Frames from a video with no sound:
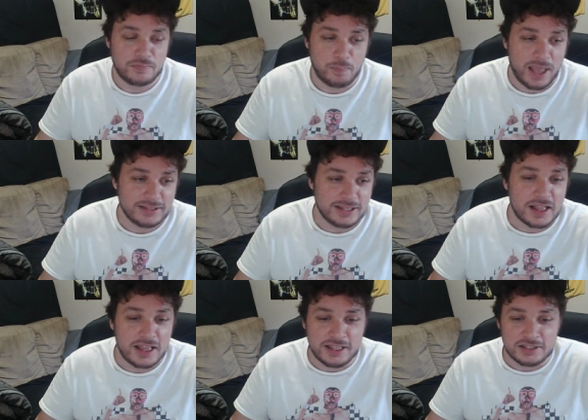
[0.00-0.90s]

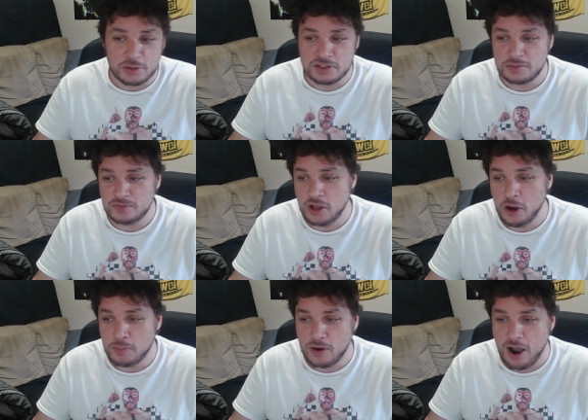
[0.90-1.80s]
basically this was, you
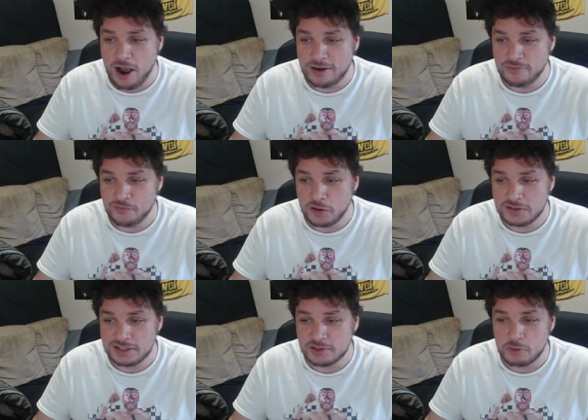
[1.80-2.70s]
know, Braun
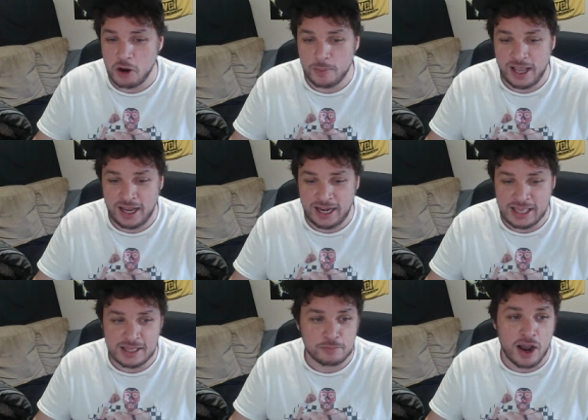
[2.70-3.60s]
versus Roman,
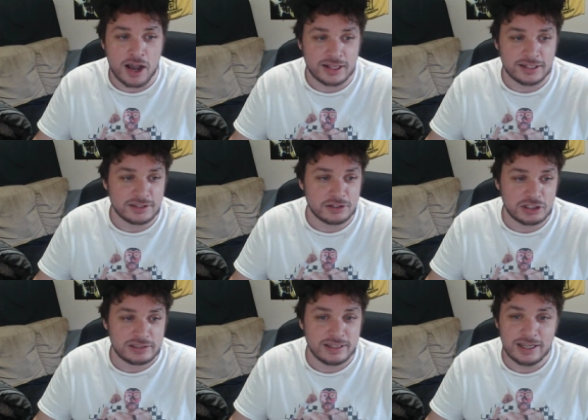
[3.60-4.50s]
and then Brock Lesnar
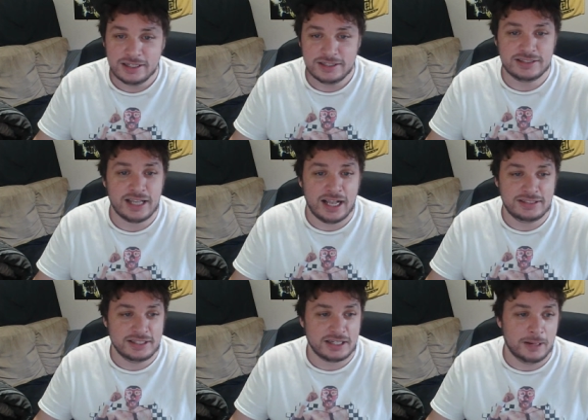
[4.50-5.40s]
just
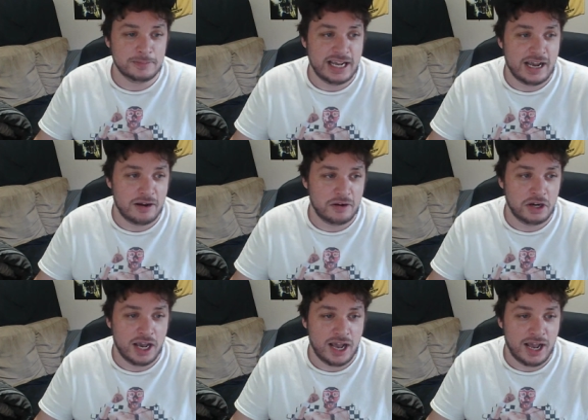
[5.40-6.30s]
decides to come
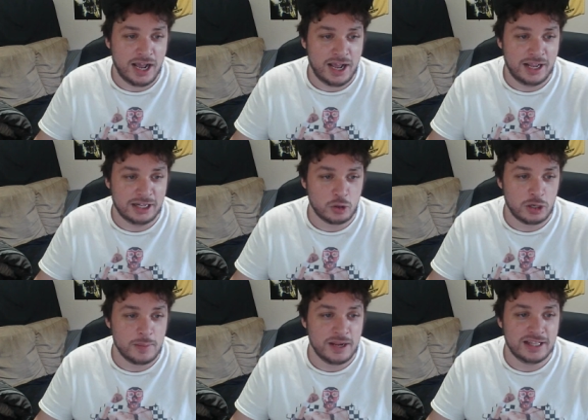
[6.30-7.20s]
down
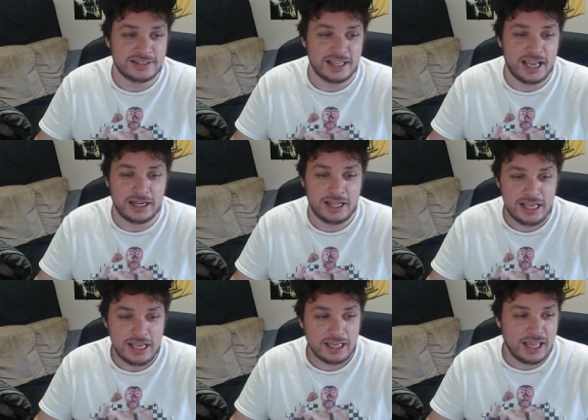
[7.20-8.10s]
20 minutes in,
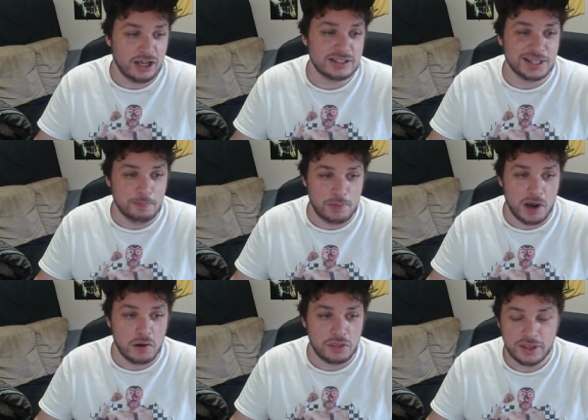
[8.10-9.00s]
kills them
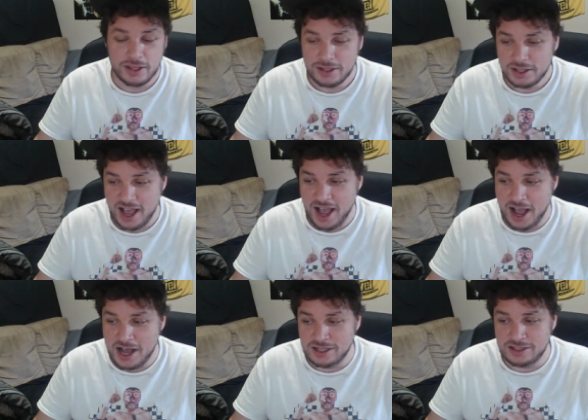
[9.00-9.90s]
both,
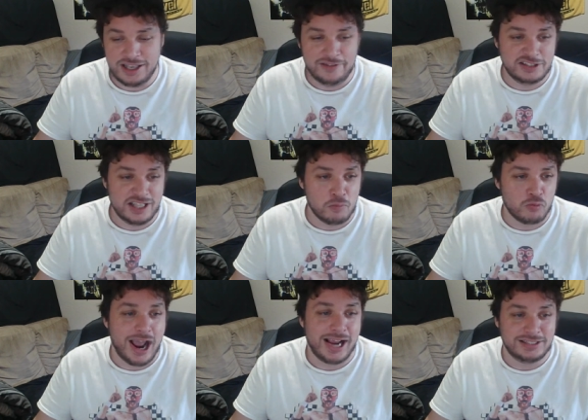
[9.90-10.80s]
leaves them
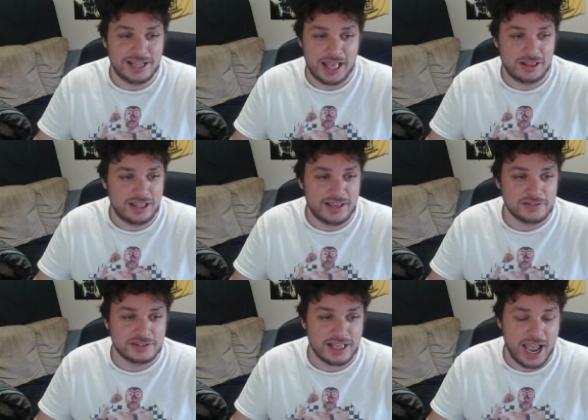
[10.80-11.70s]
wrecked, and
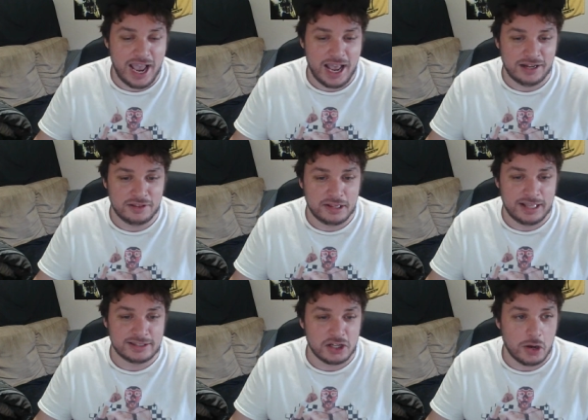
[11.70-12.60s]
leaves, and
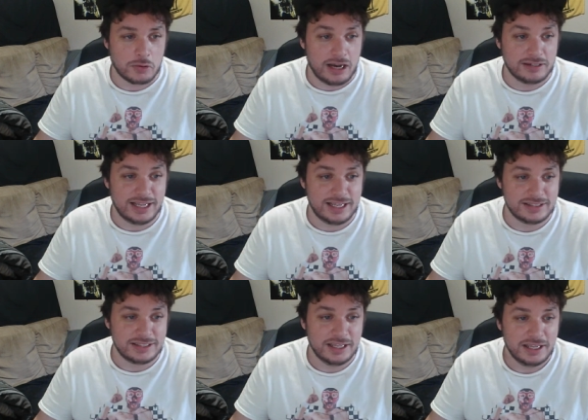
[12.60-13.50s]
it's a no
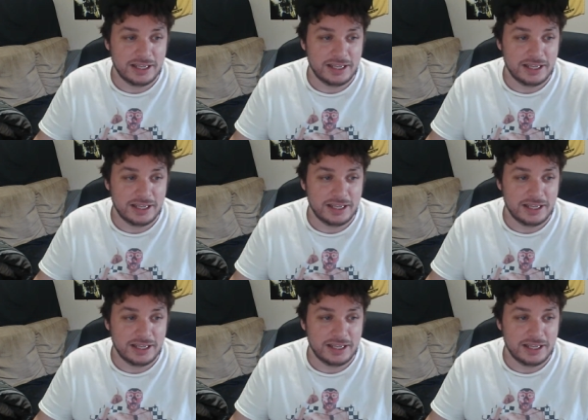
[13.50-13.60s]
contest.